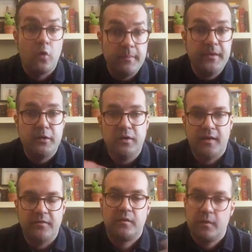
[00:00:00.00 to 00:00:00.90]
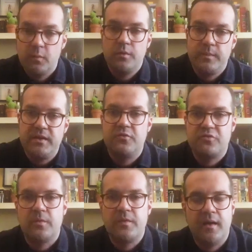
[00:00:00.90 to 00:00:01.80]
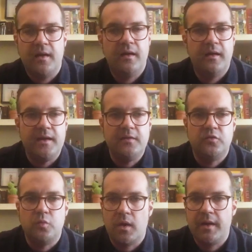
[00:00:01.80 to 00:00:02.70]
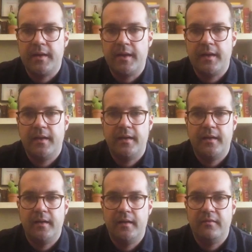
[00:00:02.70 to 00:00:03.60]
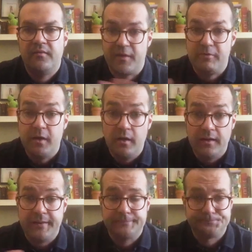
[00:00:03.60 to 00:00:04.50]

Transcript: or beer, and so it would be thrown uh, into wine uh, very early.